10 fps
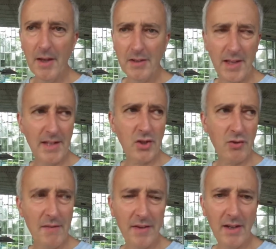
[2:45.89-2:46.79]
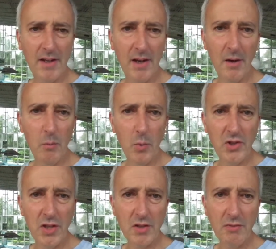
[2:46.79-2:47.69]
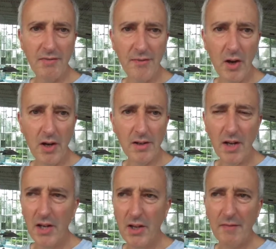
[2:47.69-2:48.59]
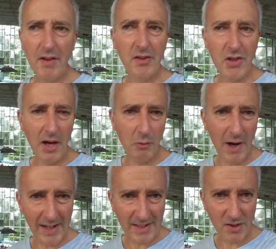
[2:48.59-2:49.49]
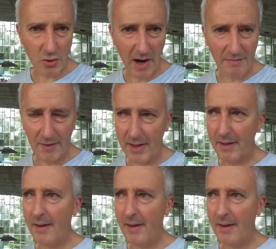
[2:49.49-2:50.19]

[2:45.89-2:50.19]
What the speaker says: So that's traffic which is referred. You have direct traffic.